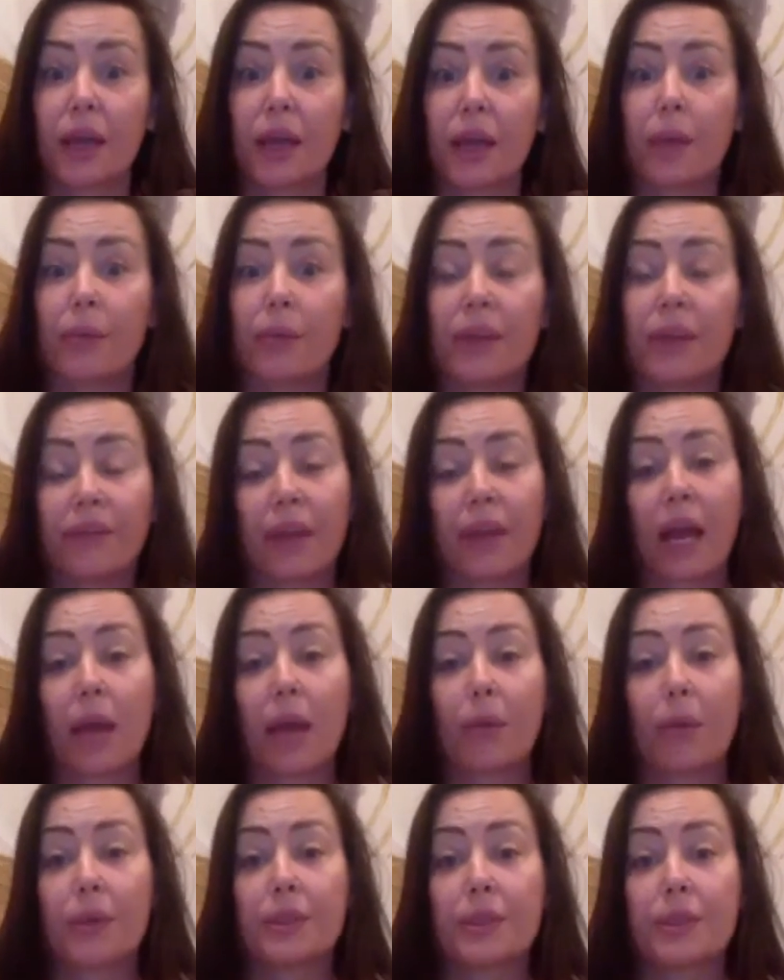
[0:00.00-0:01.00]
If it
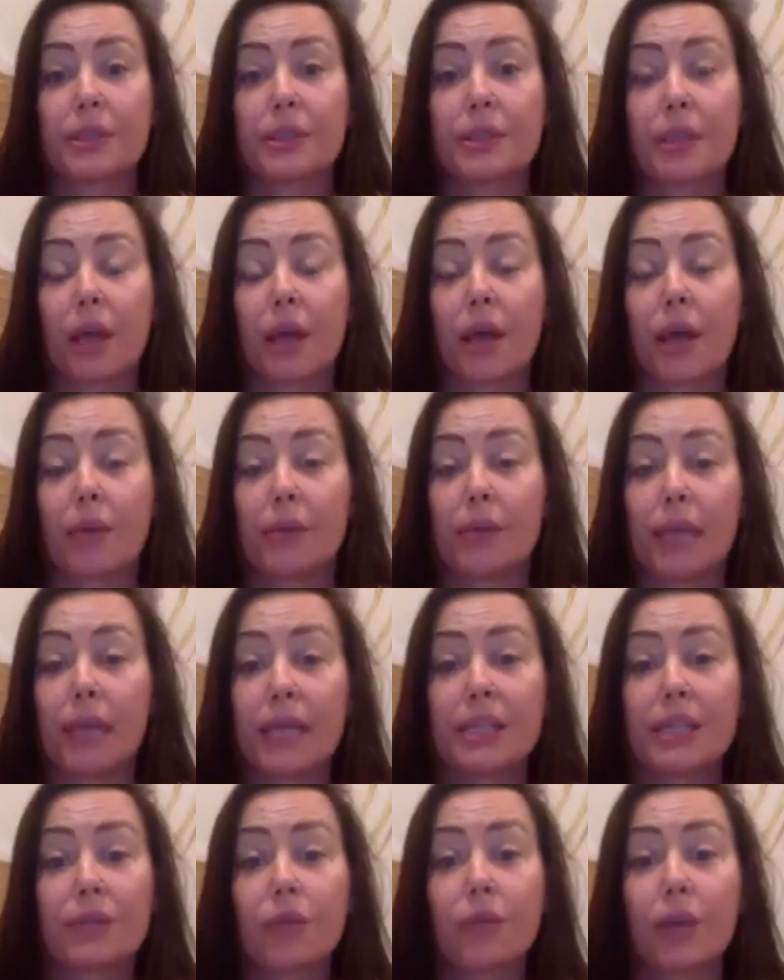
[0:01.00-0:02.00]
happens
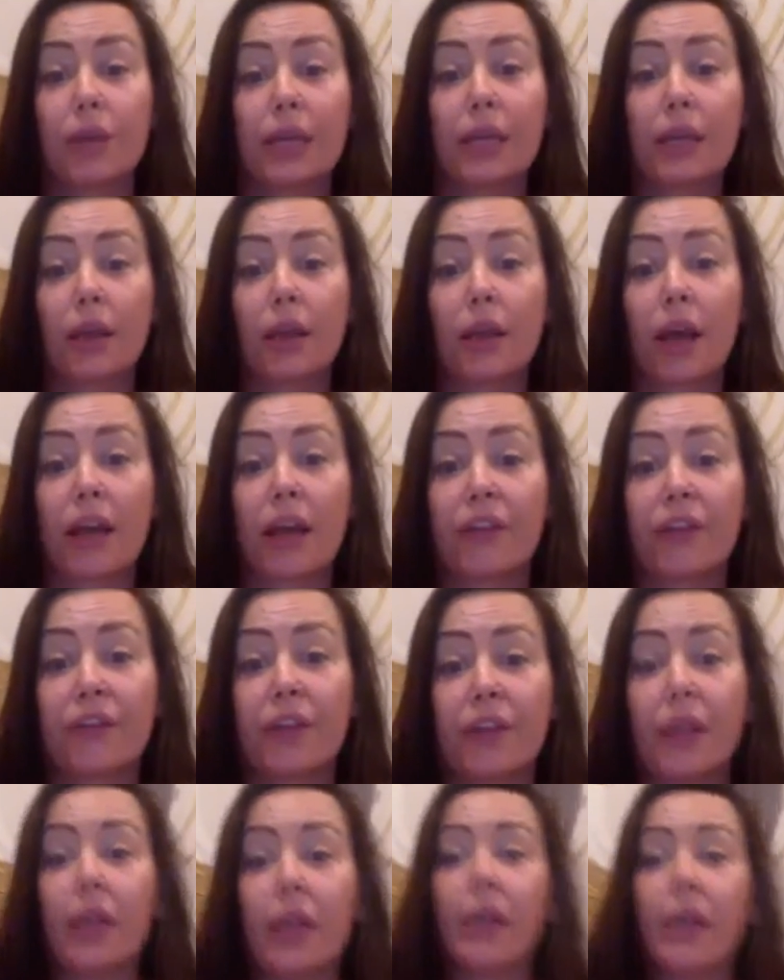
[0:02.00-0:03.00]
later on in life,
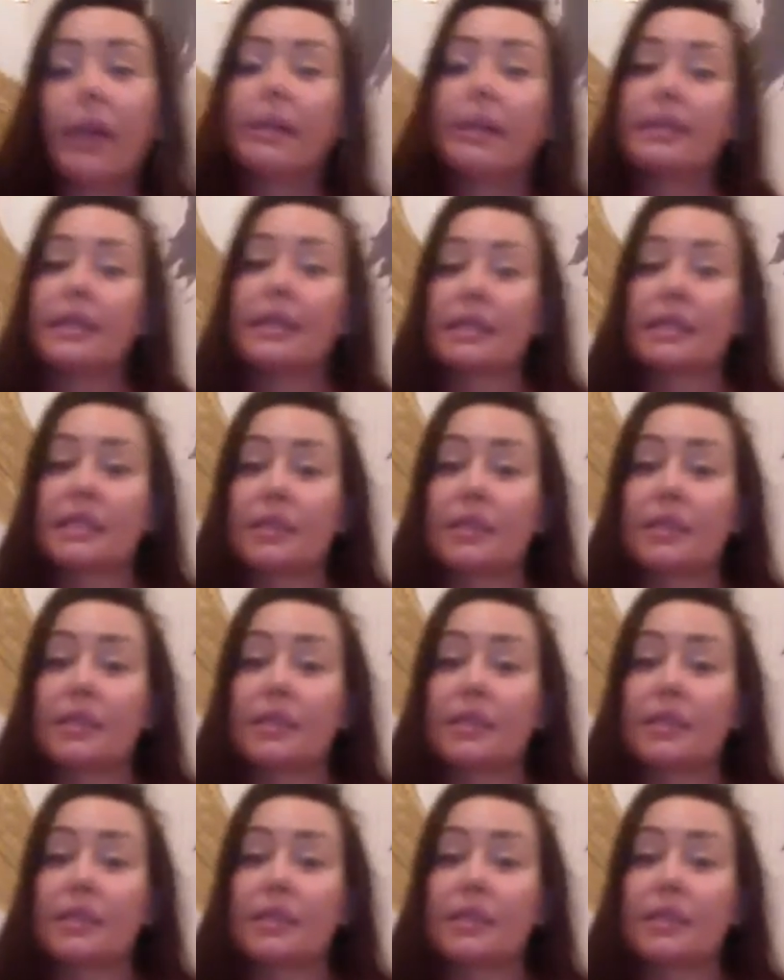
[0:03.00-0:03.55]
it tends to